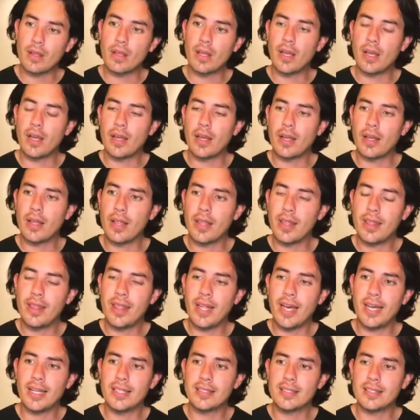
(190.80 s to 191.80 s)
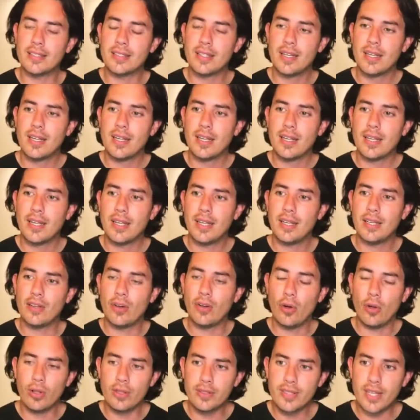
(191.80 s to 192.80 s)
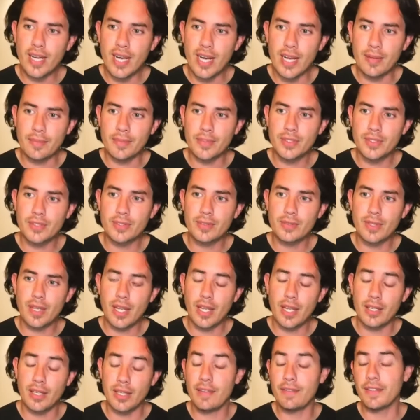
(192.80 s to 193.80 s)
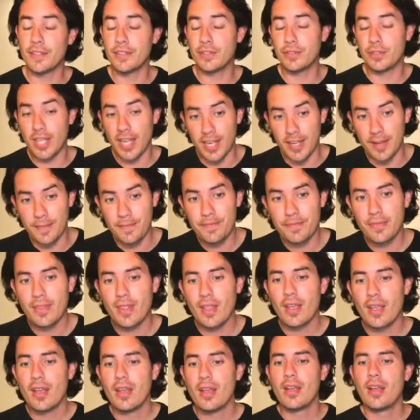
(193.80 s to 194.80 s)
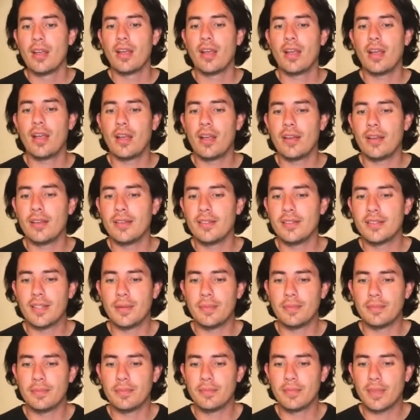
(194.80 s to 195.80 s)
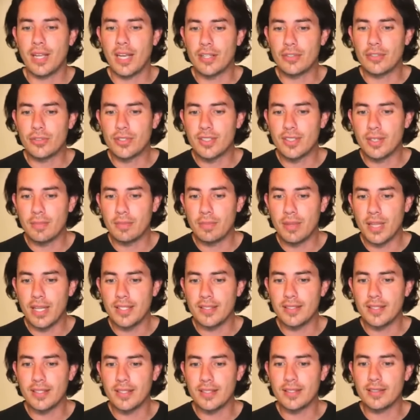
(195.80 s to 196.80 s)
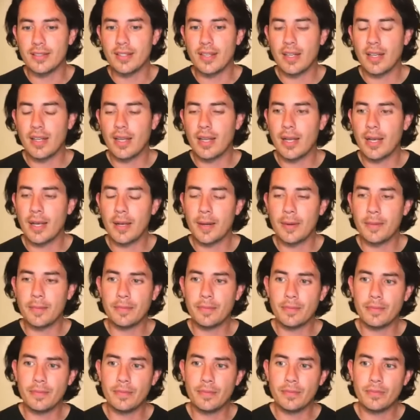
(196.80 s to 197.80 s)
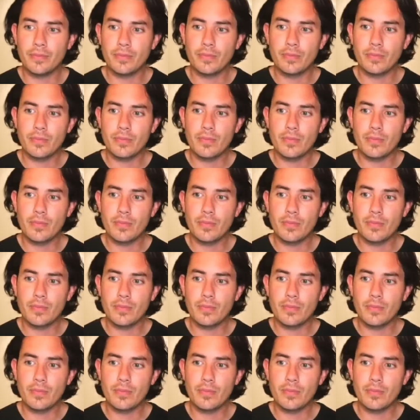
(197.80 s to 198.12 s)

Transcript: uh, that in all times and even today, uh, some countries, some places, um,